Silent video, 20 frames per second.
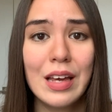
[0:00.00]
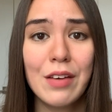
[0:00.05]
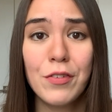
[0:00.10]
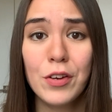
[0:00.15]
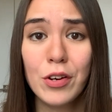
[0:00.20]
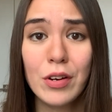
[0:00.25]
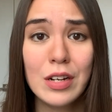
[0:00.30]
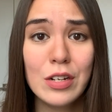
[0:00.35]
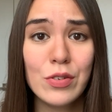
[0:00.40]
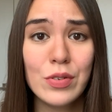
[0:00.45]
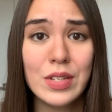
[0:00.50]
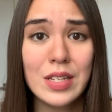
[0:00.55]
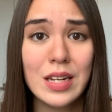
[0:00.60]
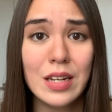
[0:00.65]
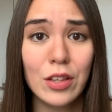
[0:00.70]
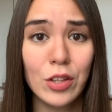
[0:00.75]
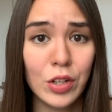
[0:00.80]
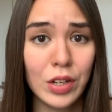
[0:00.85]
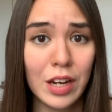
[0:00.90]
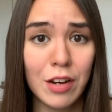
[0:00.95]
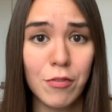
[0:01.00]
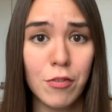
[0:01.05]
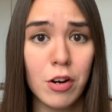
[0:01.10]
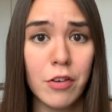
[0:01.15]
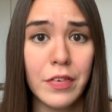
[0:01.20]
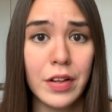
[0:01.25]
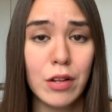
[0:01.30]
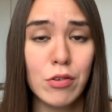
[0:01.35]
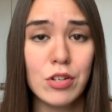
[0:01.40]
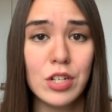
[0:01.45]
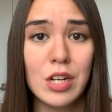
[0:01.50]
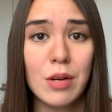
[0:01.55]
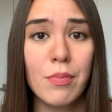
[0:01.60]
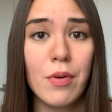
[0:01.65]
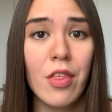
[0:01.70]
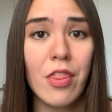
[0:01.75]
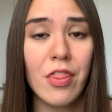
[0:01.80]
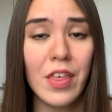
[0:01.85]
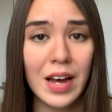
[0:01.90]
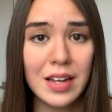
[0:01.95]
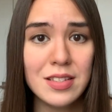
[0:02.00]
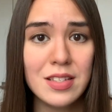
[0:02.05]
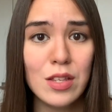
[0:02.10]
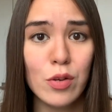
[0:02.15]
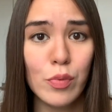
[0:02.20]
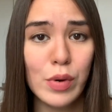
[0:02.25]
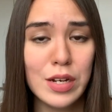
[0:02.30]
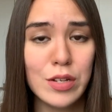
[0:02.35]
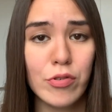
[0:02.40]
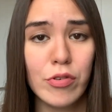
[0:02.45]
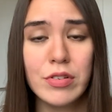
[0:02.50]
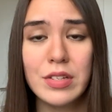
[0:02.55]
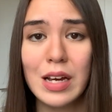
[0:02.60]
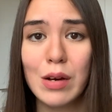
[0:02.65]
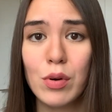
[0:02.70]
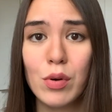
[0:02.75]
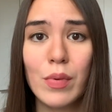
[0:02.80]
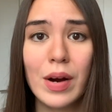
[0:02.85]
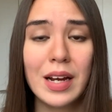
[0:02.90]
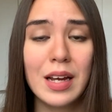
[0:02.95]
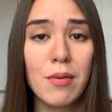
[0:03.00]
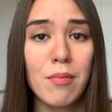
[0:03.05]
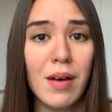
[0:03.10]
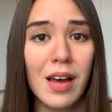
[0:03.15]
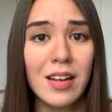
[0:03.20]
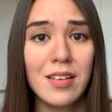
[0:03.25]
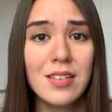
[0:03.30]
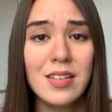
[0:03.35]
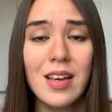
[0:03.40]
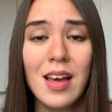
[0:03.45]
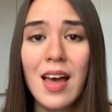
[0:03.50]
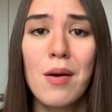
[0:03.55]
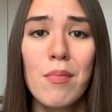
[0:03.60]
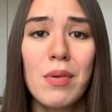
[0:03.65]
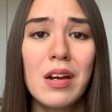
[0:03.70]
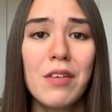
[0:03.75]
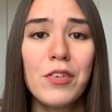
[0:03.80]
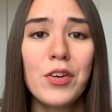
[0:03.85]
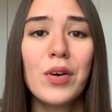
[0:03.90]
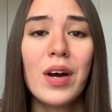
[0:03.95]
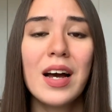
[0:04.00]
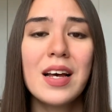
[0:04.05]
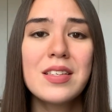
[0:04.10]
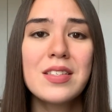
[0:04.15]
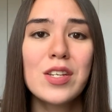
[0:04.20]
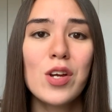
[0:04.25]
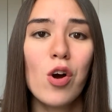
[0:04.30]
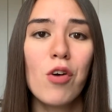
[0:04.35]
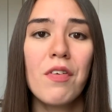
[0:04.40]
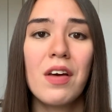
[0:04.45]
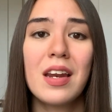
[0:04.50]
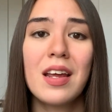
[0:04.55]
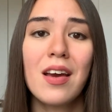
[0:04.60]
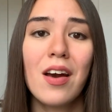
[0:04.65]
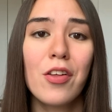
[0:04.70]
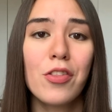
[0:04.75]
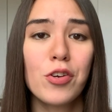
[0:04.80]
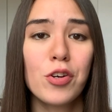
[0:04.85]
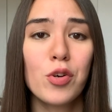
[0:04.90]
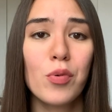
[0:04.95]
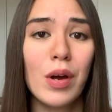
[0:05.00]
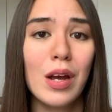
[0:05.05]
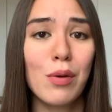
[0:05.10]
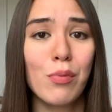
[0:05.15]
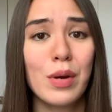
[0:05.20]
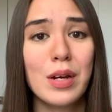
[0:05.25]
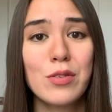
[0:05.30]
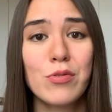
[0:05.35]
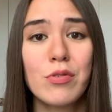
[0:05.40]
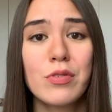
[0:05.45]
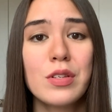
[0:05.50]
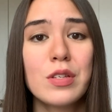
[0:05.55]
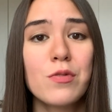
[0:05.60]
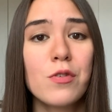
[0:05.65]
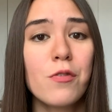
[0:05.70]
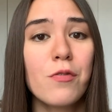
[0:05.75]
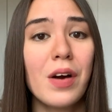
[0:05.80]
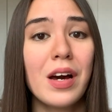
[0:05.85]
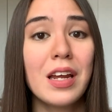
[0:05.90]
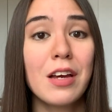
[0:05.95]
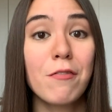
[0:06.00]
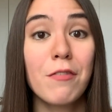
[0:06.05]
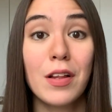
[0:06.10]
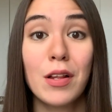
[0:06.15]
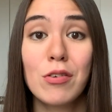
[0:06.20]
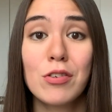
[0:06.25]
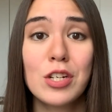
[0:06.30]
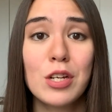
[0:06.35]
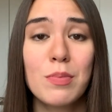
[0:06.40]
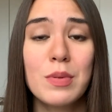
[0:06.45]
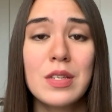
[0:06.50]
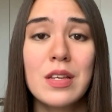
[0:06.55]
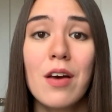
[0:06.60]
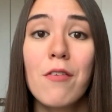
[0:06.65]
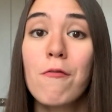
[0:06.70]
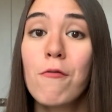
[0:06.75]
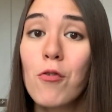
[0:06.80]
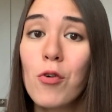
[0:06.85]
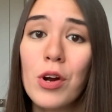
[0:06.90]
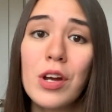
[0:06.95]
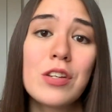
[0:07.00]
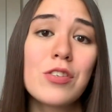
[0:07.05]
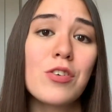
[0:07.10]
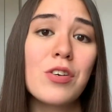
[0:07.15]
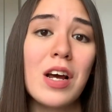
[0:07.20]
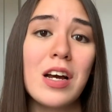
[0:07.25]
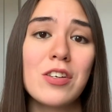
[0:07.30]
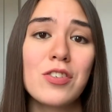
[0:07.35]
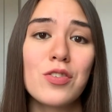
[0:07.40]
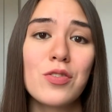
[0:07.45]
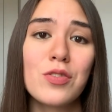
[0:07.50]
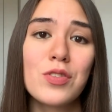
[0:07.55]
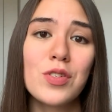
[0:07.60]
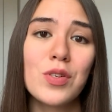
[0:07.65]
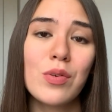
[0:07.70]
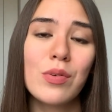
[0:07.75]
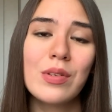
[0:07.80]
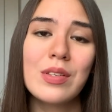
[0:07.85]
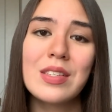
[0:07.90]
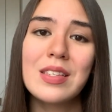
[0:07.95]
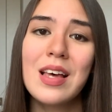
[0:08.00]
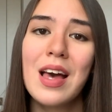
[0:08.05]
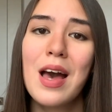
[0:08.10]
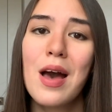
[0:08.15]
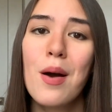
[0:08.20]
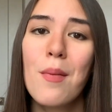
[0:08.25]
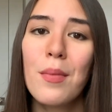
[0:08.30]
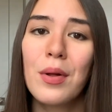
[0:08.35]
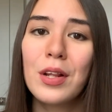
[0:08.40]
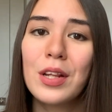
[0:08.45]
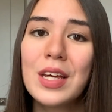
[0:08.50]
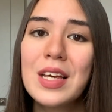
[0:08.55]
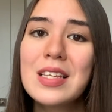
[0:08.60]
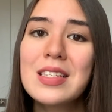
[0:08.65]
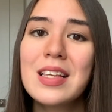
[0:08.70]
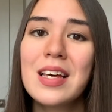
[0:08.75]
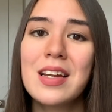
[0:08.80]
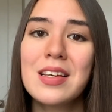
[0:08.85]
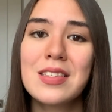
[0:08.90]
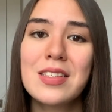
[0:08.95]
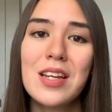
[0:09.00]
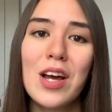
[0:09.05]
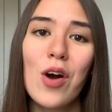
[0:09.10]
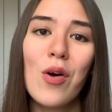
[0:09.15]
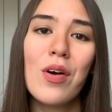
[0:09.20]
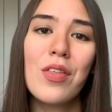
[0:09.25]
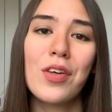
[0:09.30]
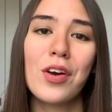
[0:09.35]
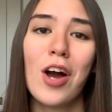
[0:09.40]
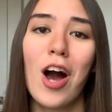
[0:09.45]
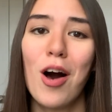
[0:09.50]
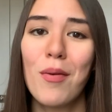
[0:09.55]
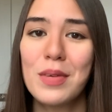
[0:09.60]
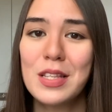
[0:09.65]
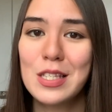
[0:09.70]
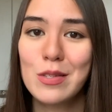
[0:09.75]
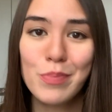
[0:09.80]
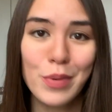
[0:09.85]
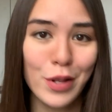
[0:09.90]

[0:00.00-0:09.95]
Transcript: if you're interested in looking for a fellowship, that's the resource I would recommend. But if you guys know of any other great resources for finding fellowships for international students, please let us know in the comments